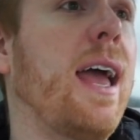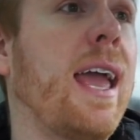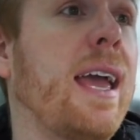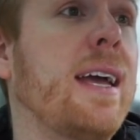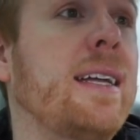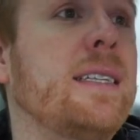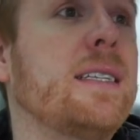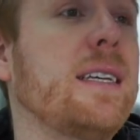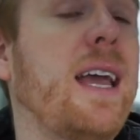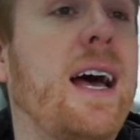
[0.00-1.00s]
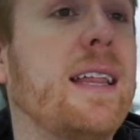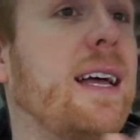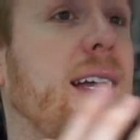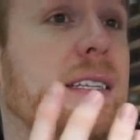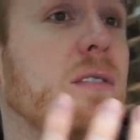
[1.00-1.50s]
and yeah,
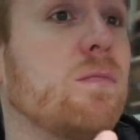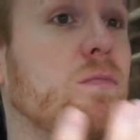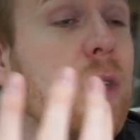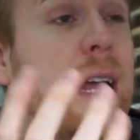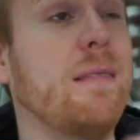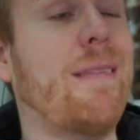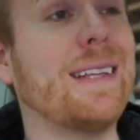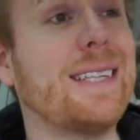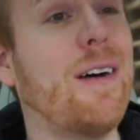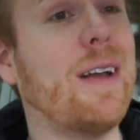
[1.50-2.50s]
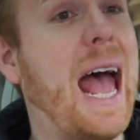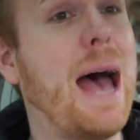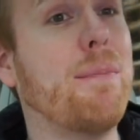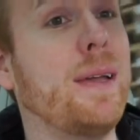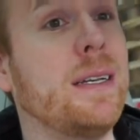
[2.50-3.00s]
that it, it, that's how it
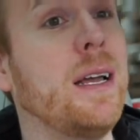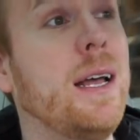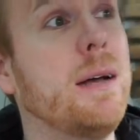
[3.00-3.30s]
happened.